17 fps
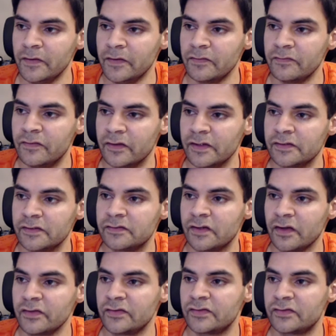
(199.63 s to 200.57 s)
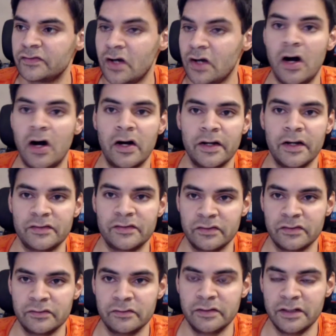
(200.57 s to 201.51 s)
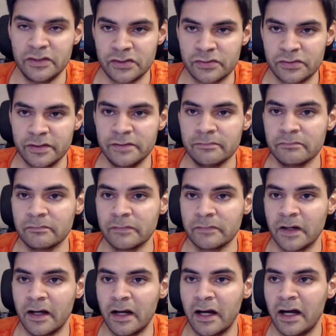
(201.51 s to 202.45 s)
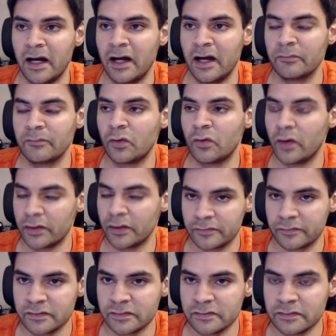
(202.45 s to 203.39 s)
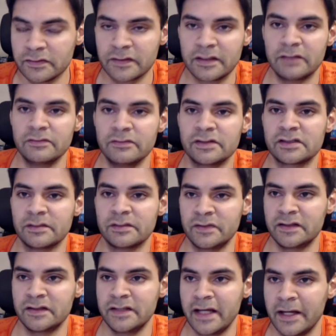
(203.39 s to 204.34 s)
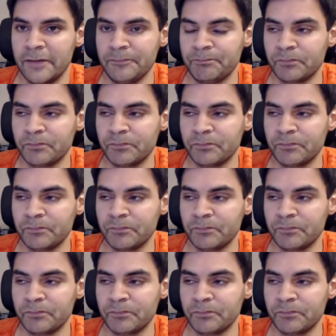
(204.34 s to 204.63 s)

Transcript: that it does tie to injury quite often, that there is something there.